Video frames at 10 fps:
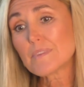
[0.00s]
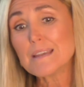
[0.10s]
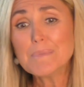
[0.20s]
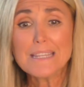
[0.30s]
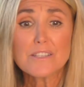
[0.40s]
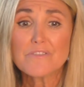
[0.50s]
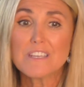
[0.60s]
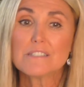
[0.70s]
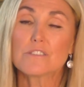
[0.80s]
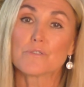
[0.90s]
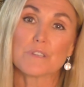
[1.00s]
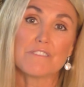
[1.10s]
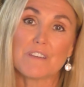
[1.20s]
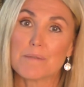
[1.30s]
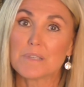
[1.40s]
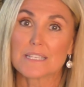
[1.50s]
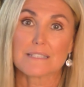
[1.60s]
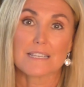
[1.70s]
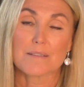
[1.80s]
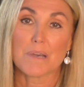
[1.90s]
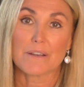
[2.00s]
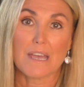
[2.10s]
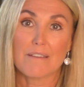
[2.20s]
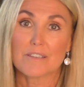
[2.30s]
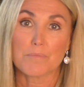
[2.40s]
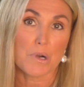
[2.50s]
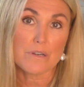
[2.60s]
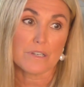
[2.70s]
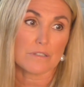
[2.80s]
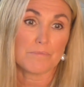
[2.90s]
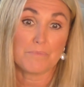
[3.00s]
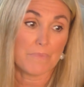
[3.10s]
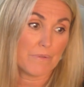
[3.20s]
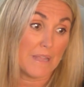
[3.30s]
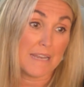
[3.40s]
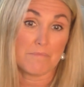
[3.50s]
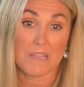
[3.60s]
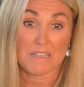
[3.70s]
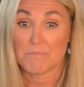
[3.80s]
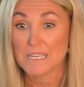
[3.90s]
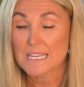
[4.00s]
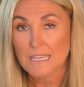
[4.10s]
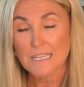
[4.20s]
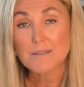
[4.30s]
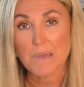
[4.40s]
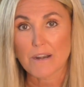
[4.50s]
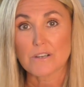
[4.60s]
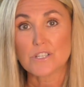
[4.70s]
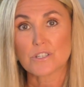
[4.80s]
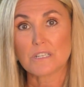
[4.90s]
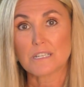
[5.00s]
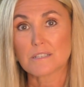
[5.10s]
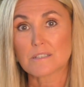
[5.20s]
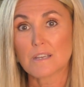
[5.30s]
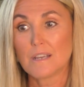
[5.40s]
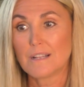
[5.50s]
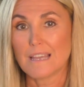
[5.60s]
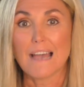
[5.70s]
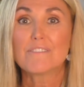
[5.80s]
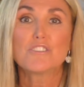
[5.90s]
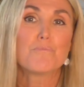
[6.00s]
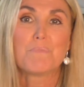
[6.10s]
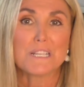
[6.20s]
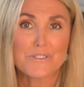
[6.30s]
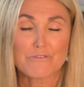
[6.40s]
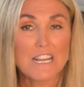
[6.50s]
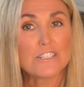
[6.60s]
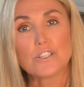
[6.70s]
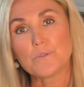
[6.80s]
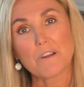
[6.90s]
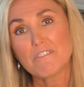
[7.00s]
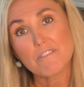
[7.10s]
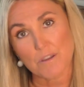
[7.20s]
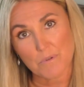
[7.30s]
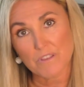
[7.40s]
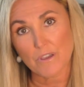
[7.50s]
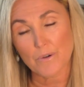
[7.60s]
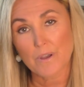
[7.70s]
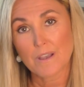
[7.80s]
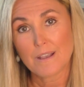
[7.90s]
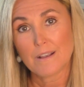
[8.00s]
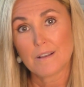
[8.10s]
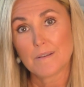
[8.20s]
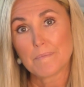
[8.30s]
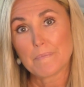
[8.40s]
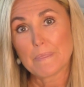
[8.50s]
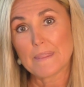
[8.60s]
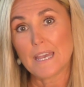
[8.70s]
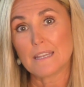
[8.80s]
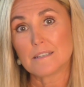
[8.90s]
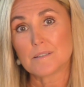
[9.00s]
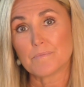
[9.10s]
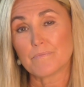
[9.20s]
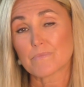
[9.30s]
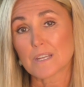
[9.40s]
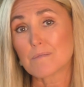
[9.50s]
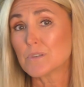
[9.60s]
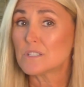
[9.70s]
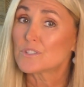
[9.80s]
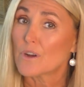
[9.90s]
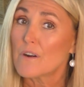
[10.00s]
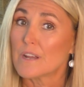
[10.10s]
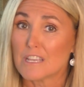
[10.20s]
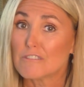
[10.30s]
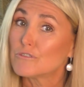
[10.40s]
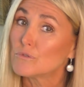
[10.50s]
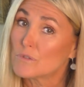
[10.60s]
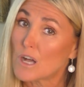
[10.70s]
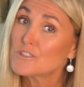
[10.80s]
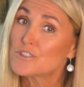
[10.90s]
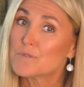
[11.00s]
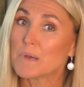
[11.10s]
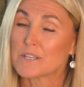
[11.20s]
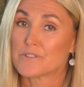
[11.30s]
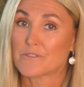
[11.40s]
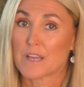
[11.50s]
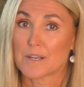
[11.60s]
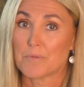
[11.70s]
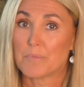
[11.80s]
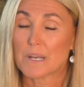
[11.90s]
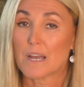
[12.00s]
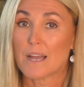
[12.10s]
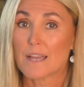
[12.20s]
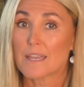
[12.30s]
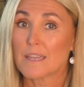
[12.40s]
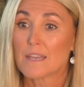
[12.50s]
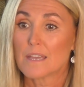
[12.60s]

I mean, let's face it, the really fabulous thing about having a partner and being in a marriage is having your best friend to do everything with you. And I'm really sorry if you lost your best friend, but I